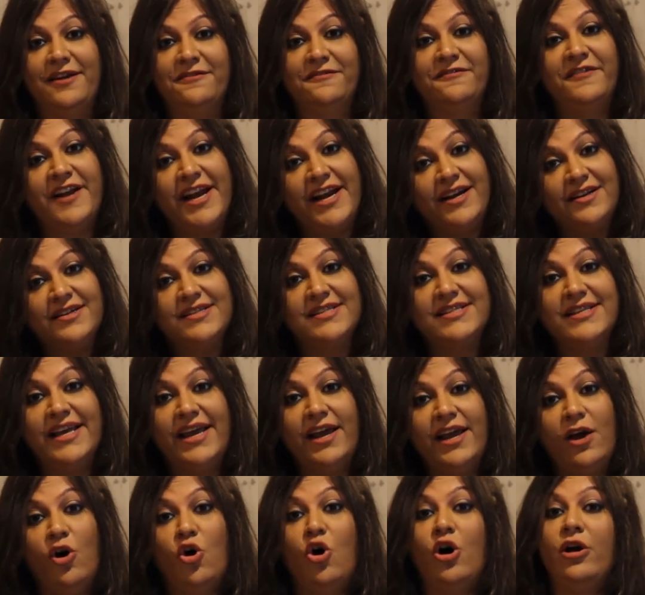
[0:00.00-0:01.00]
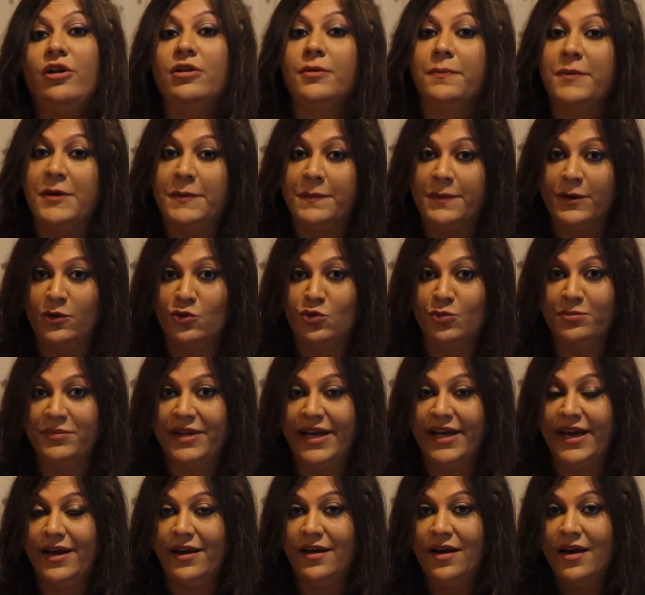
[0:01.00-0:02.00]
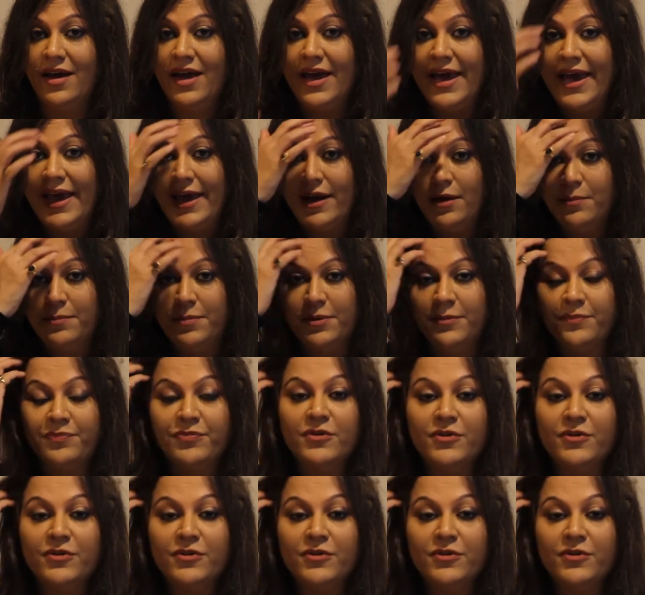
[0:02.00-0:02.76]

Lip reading: friends se or the people whom they help.